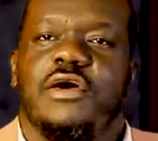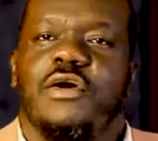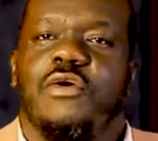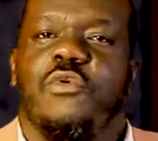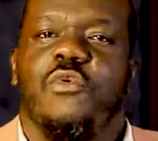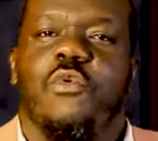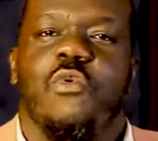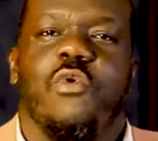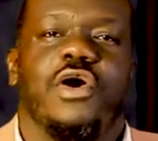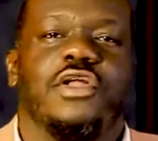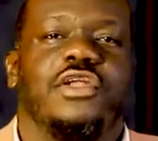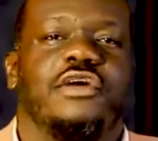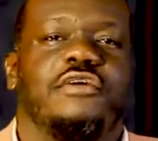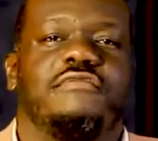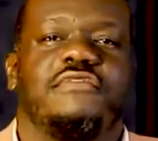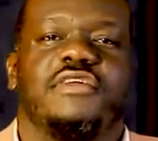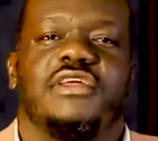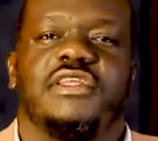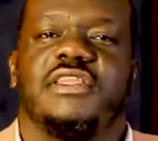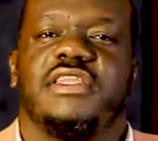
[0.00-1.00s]
one
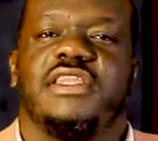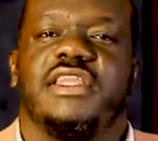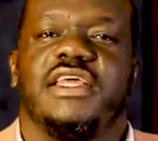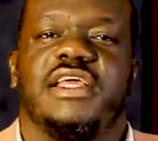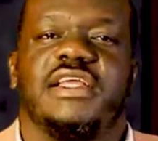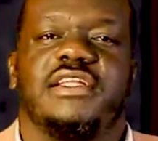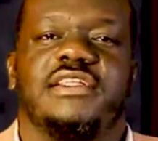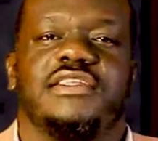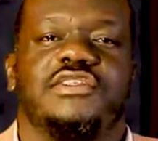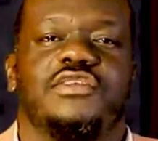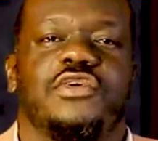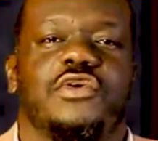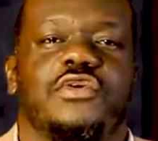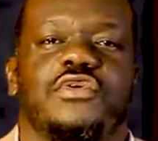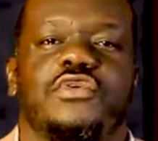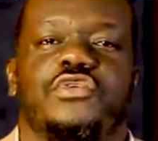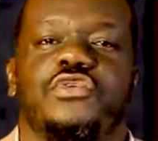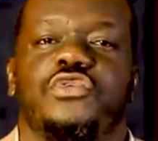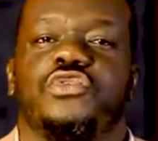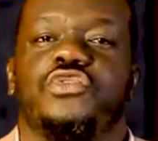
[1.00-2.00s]
of the things you're
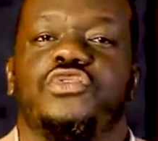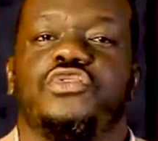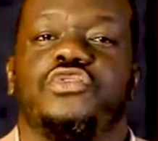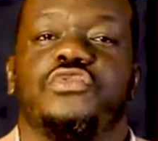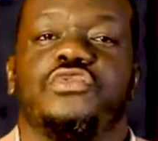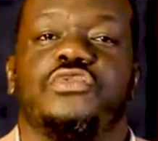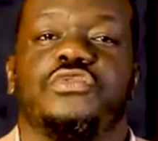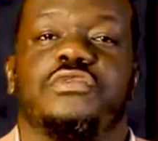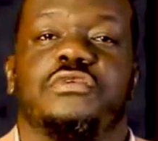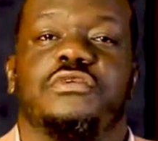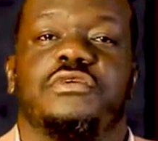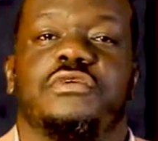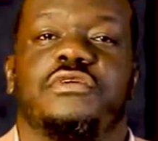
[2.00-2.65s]
going to do